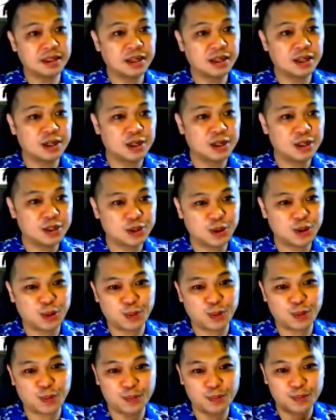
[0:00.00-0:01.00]
So
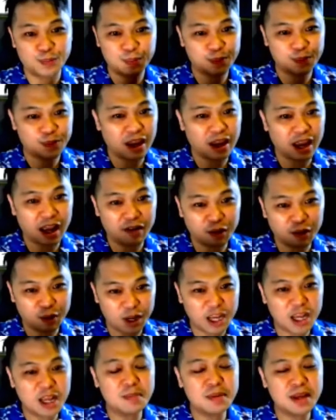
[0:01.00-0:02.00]
for the
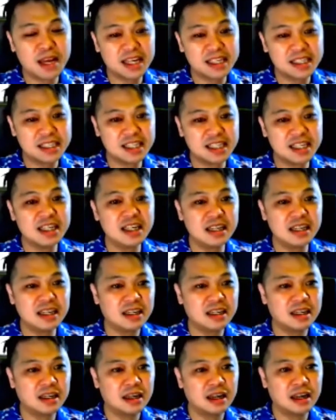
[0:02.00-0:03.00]
ABSD,
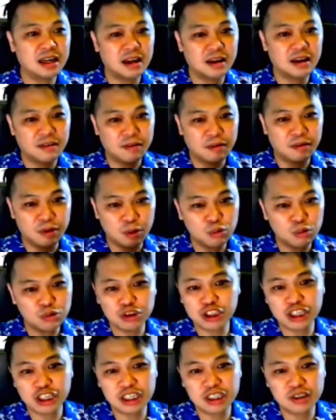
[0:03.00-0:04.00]
no
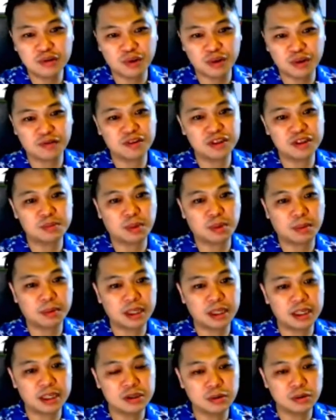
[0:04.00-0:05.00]
change for the first property.
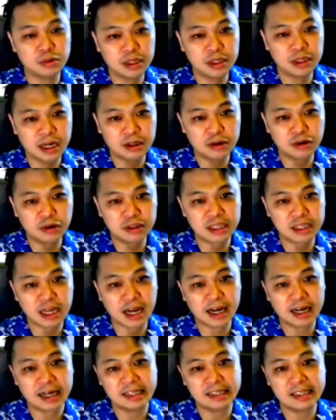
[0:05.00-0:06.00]
So they are not
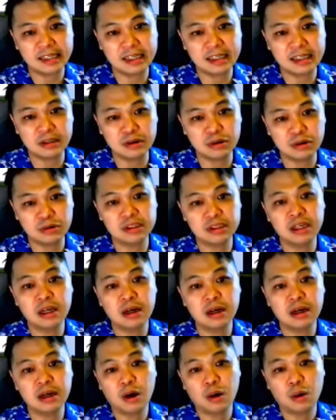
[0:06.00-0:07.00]
targeting those
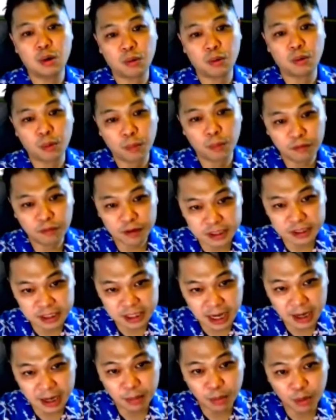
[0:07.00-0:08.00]
first-time
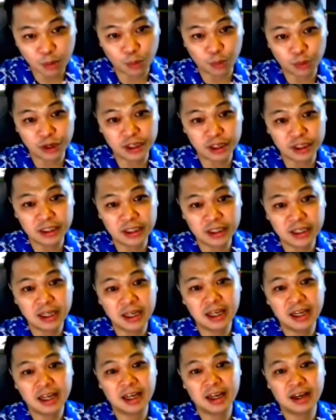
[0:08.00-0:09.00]
owner
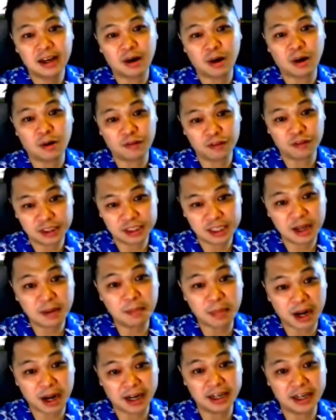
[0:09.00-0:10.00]
or first-time
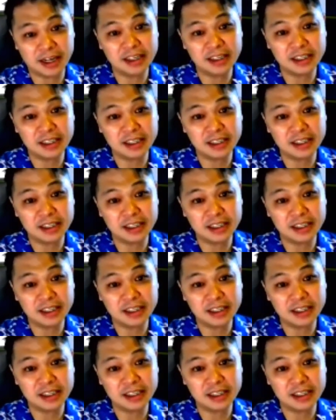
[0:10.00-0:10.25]
buyer